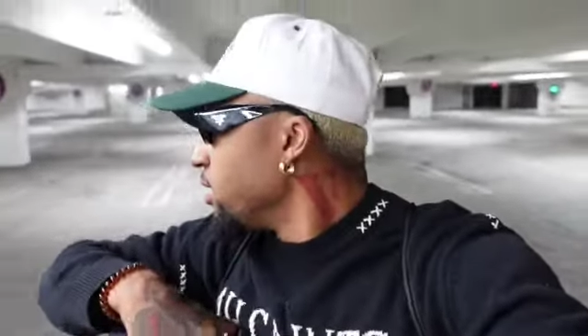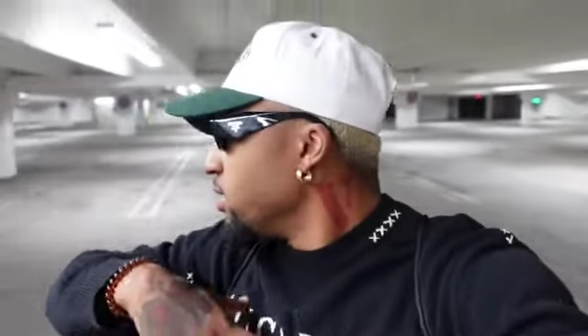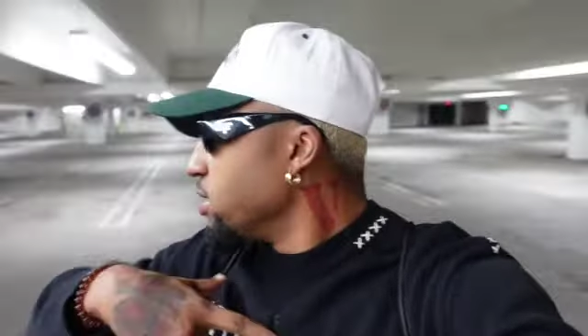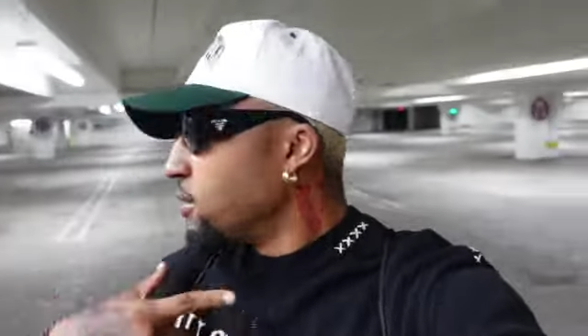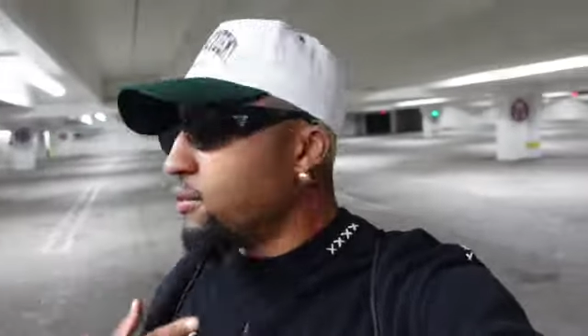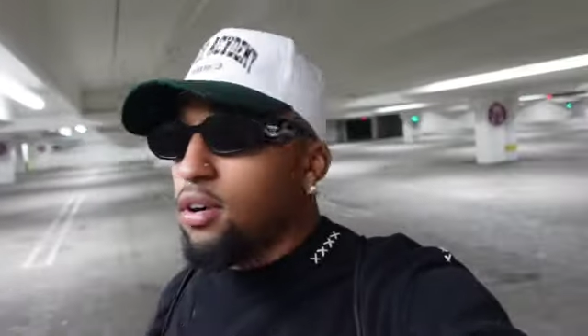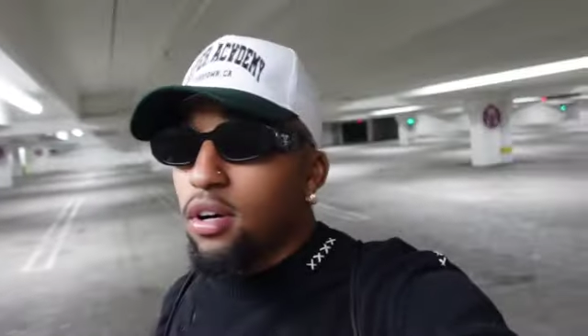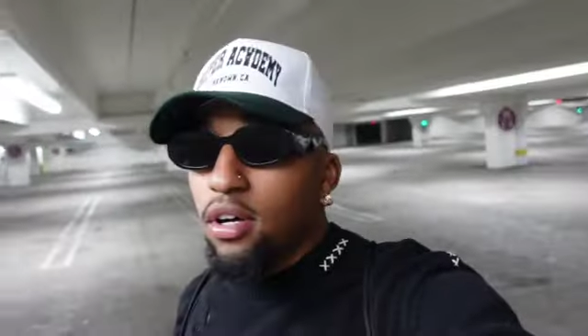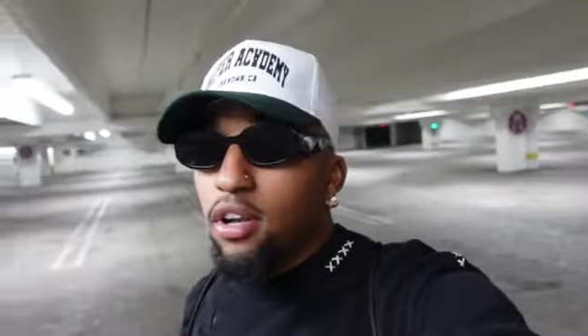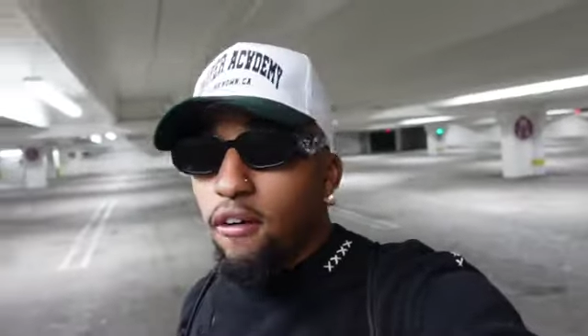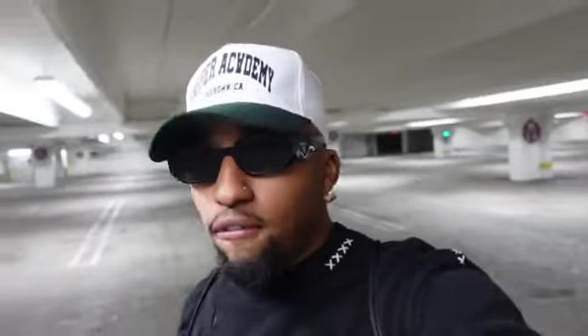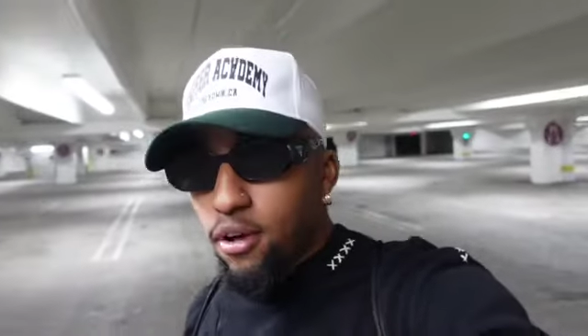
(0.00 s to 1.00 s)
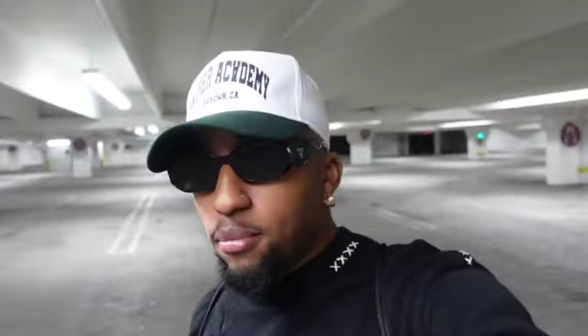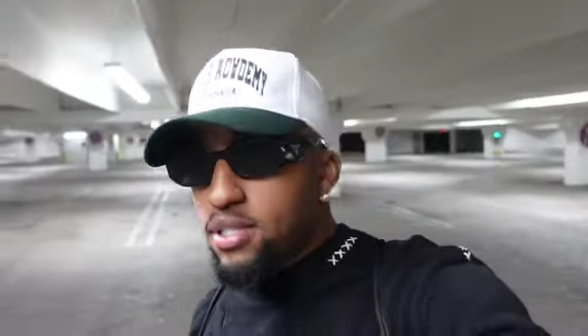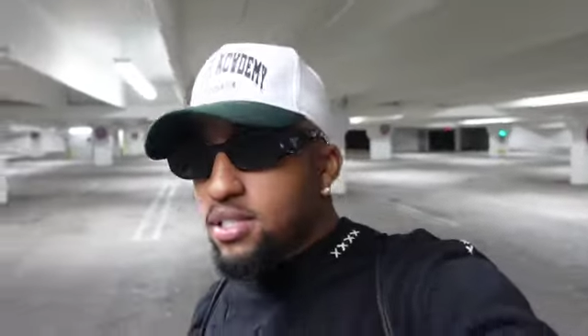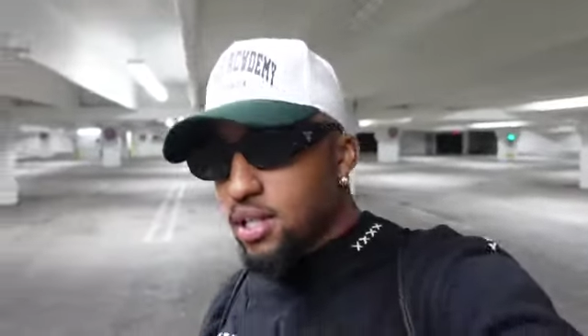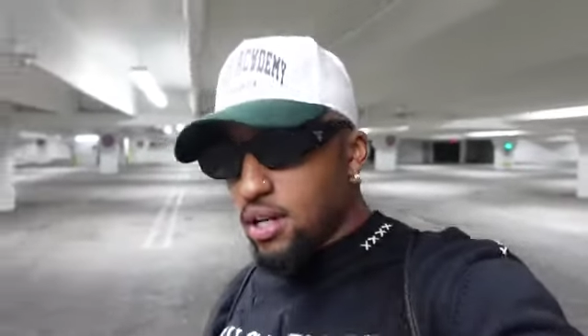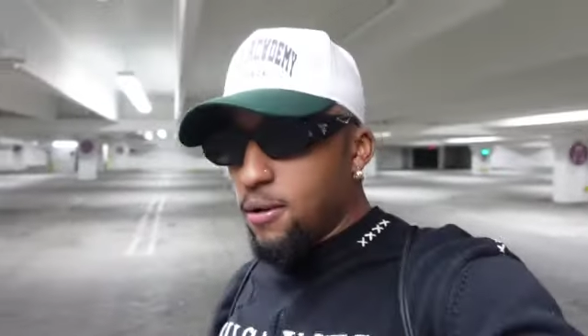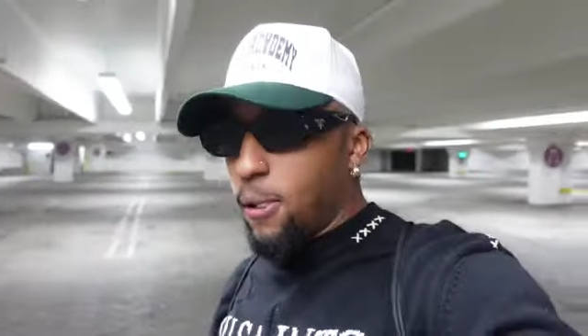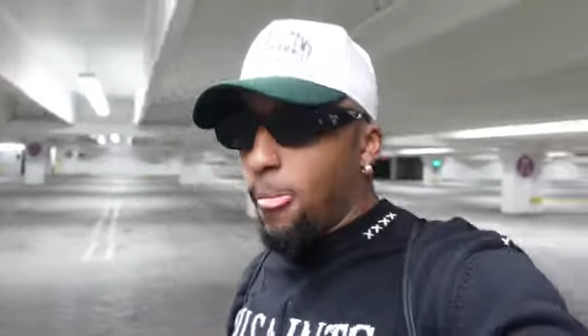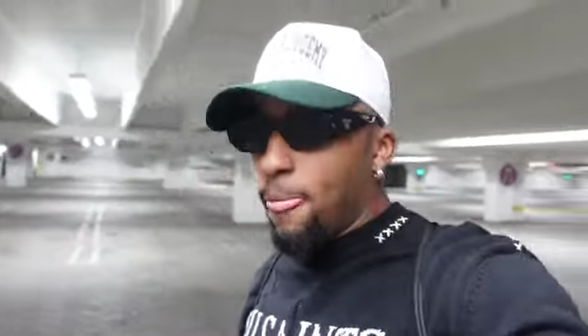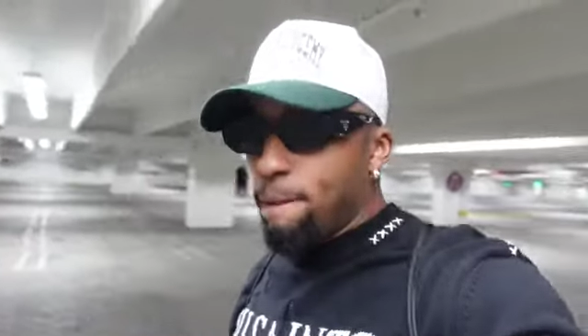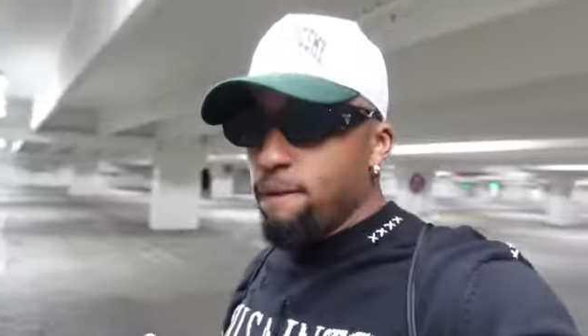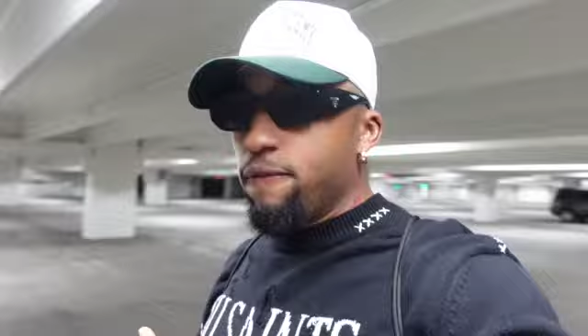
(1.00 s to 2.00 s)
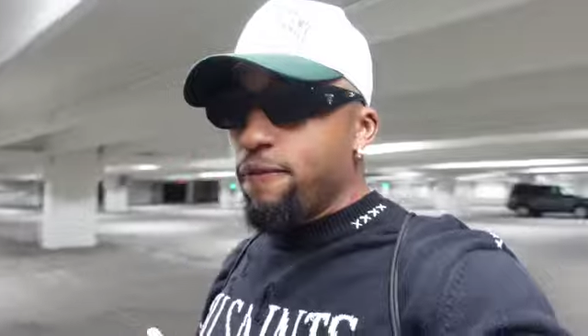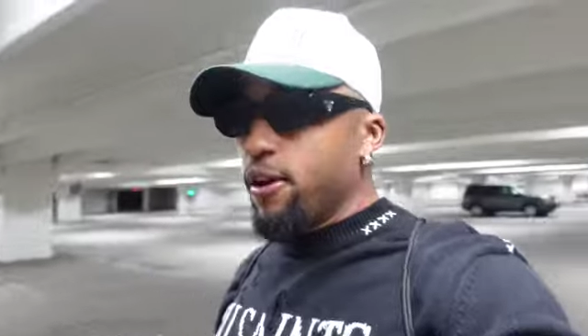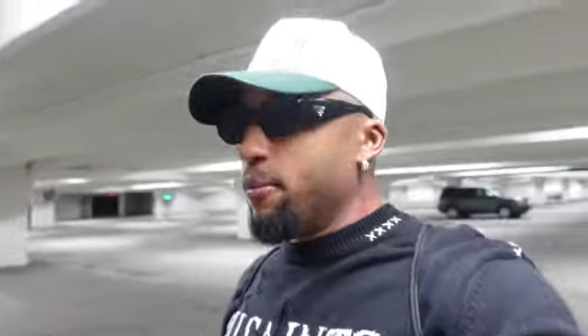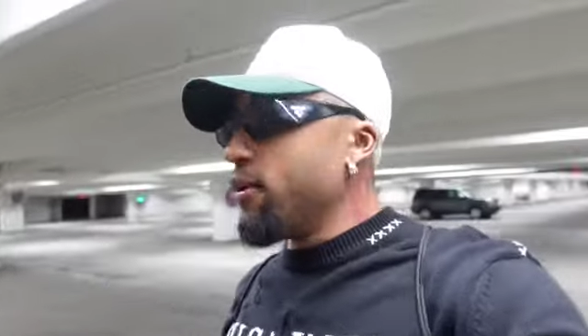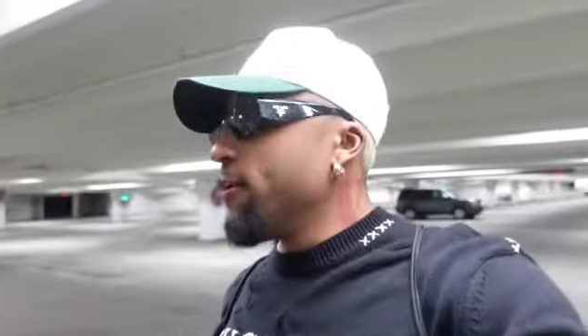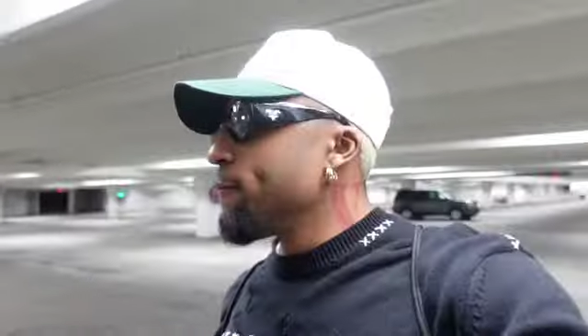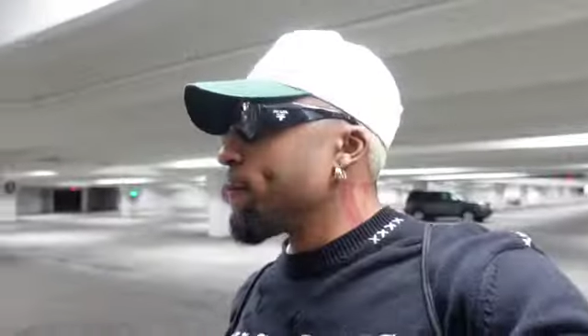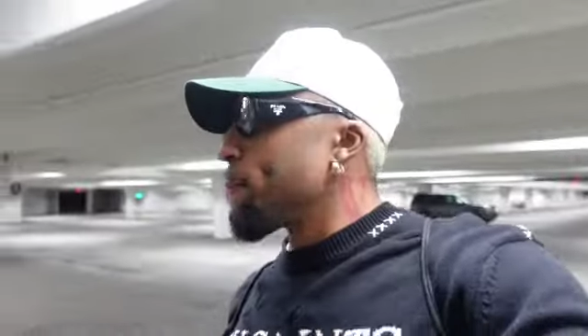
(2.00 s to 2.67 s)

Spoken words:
Nope. November 10th, you feel me?